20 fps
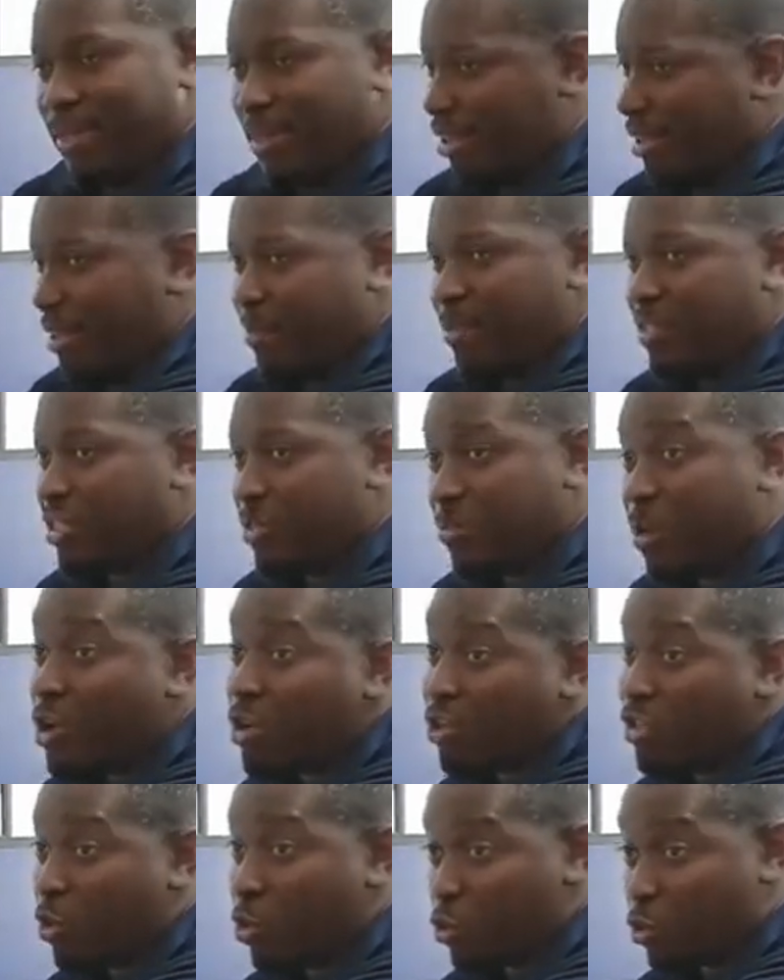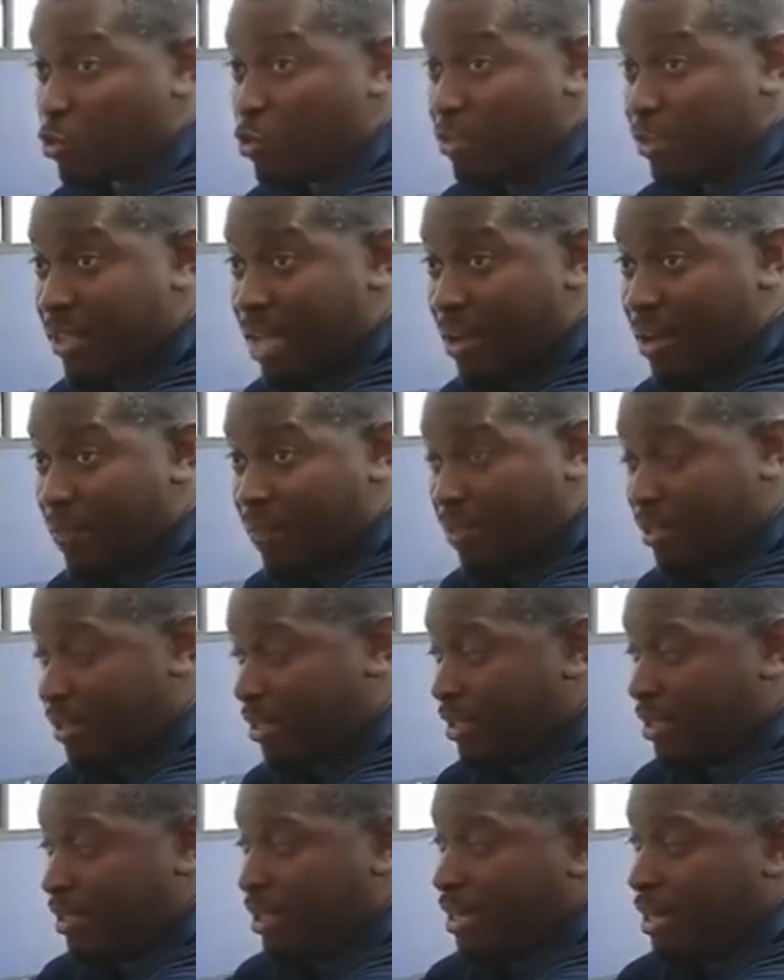let me just merge those 2 together.
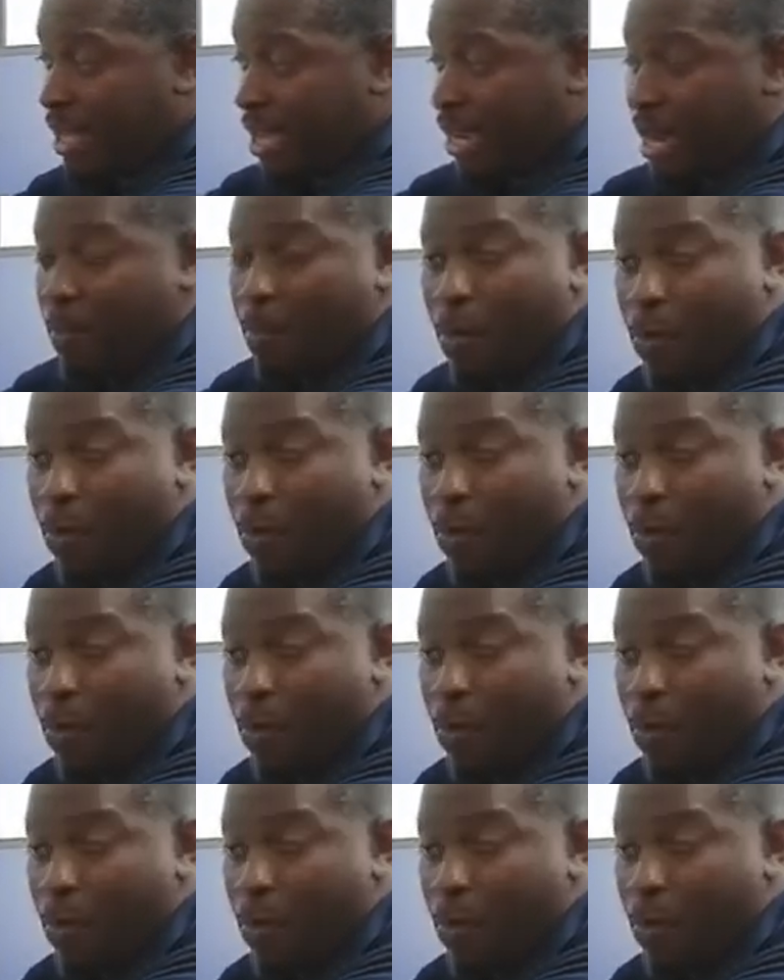And I'm